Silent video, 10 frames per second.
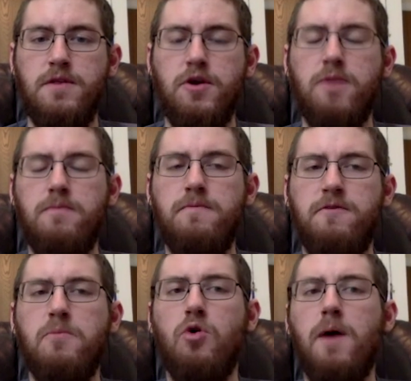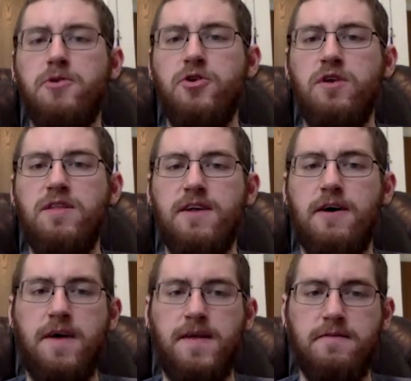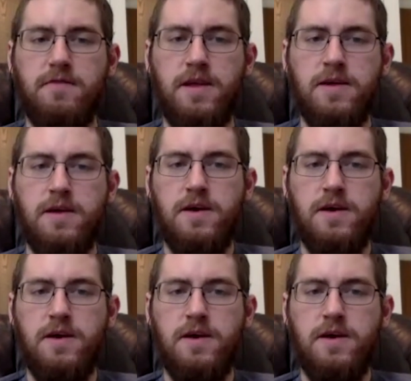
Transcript: looking for more opportunities offensively.